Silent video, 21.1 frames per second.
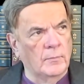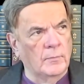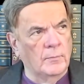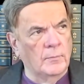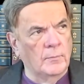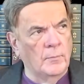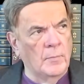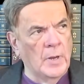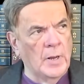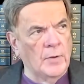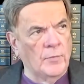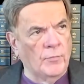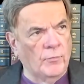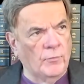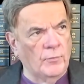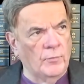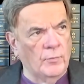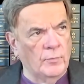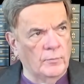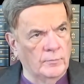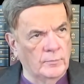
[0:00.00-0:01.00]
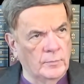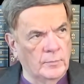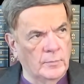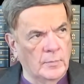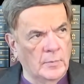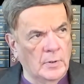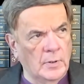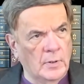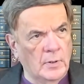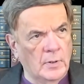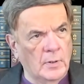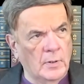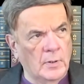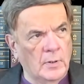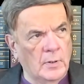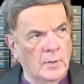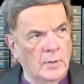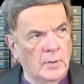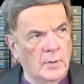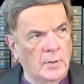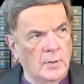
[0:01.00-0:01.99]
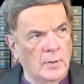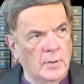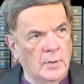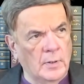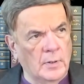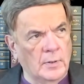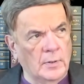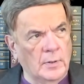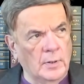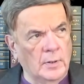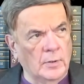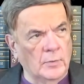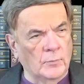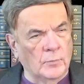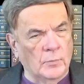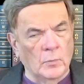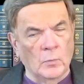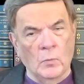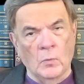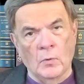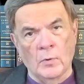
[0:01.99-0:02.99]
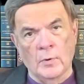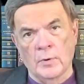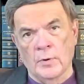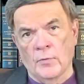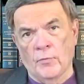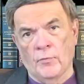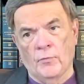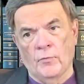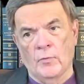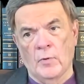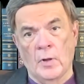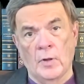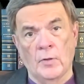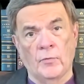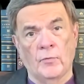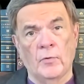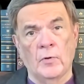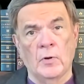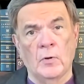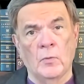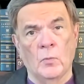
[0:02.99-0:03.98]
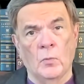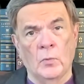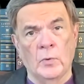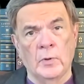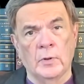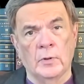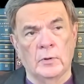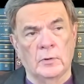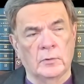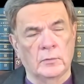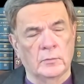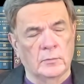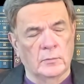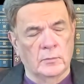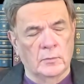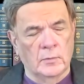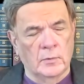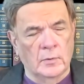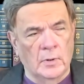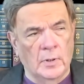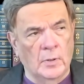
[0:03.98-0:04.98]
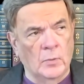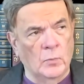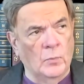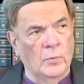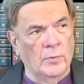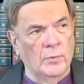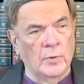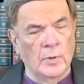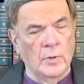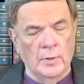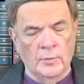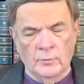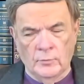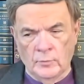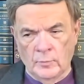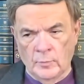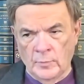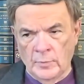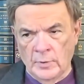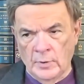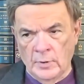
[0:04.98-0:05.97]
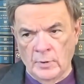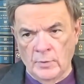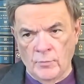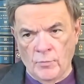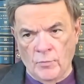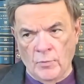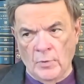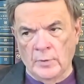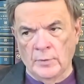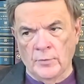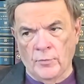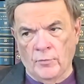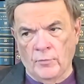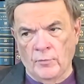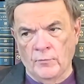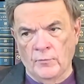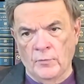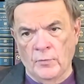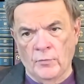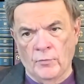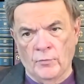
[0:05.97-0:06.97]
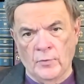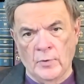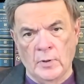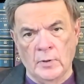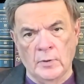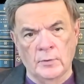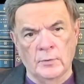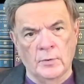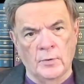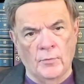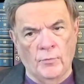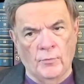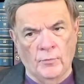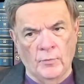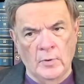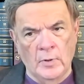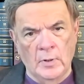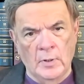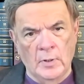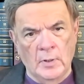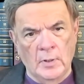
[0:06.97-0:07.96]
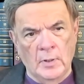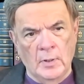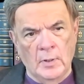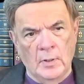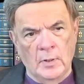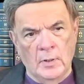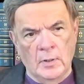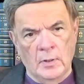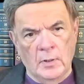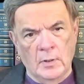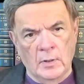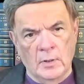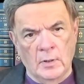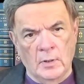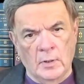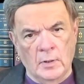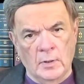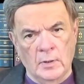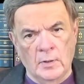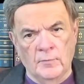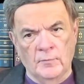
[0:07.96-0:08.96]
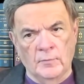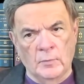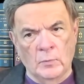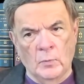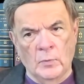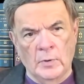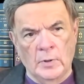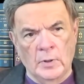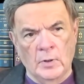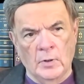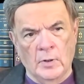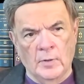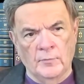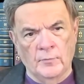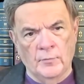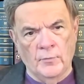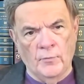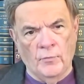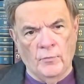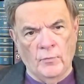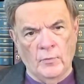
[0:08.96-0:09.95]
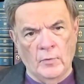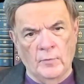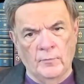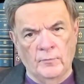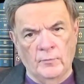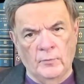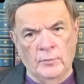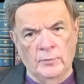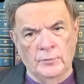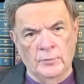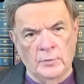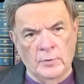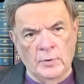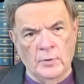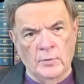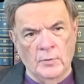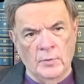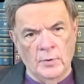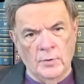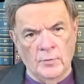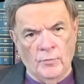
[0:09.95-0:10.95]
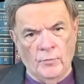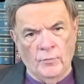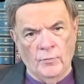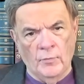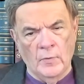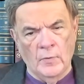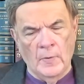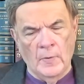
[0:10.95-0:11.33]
master, and he can reward us as he will. And we're not to be jealous of his kindness, even when he offers a full denarius